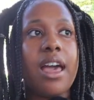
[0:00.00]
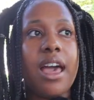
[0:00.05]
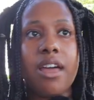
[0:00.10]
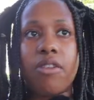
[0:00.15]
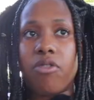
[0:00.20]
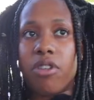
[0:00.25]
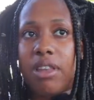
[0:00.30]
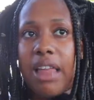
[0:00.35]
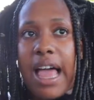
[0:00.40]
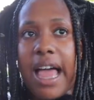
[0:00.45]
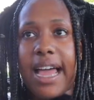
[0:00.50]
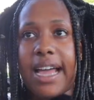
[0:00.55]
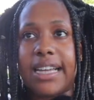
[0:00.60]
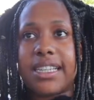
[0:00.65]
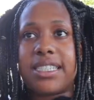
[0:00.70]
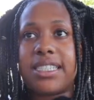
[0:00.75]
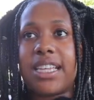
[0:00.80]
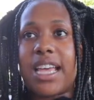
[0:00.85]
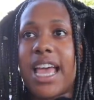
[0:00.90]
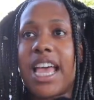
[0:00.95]
and
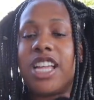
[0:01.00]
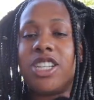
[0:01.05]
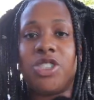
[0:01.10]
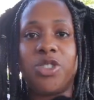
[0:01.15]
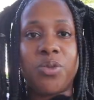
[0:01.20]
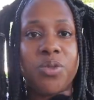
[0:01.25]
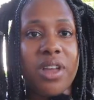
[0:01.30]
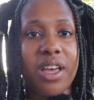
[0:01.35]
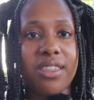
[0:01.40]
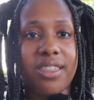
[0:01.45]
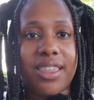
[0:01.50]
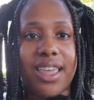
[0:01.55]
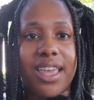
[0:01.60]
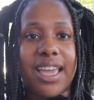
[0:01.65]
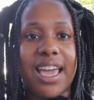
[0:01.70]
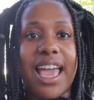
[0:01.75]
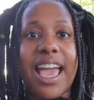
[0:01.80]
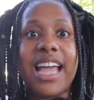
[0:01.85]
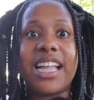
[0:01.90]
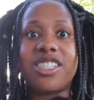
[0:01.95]
relax and do
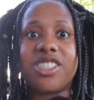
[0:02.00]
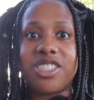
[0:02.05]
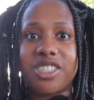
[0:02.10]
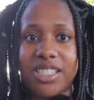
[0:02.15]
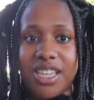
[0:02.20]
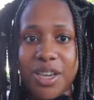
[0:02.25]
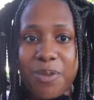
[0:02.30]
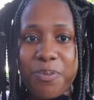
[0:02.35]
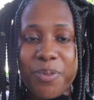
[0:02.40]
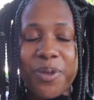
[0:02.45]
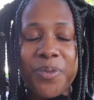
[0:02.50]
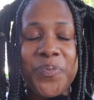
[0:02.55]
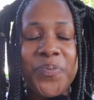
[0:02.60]
nothing and sleep.